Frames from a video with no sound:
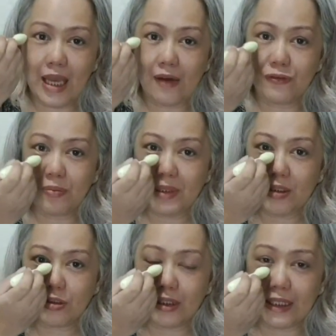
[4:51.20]
This you have to
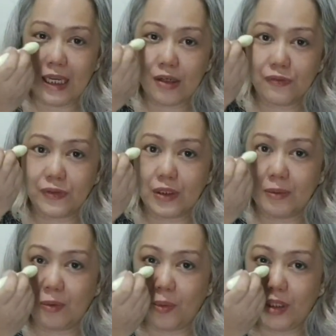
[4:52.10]
be
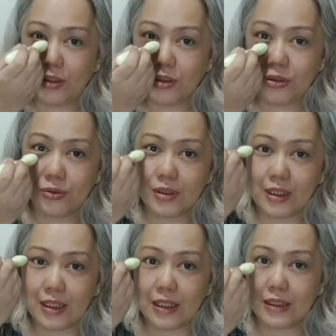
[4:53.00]
careful when you're
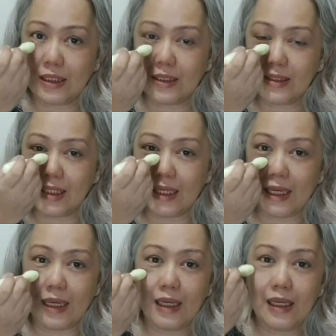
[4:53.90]
using it
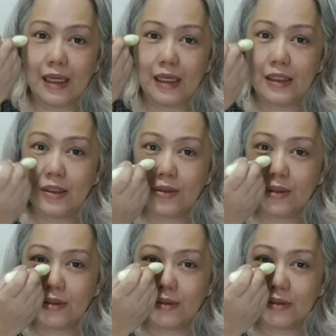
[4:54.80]
kasi
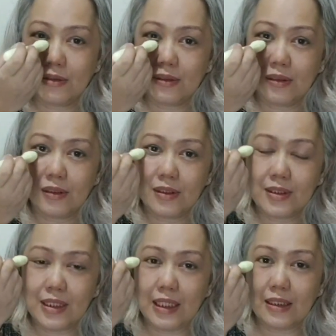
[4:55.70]
yung
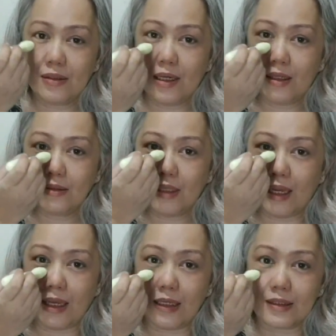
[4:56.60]
skin
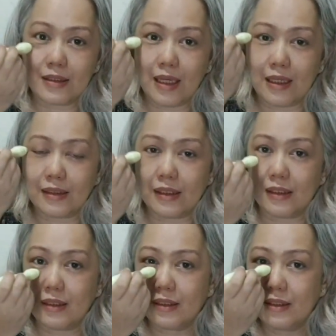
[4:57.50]
around the eyes
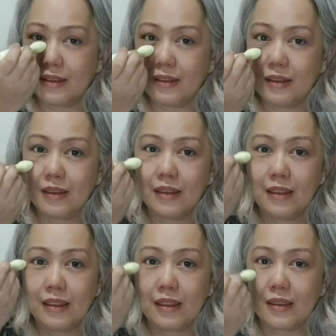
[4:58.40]
natin
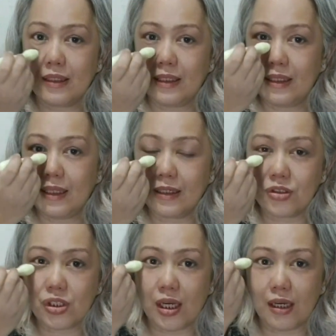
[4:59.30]
thin
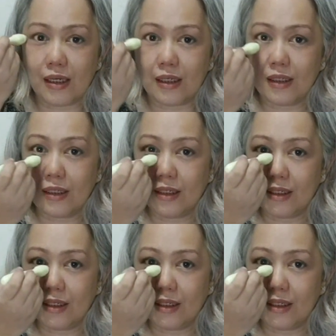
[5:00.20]
lang siya.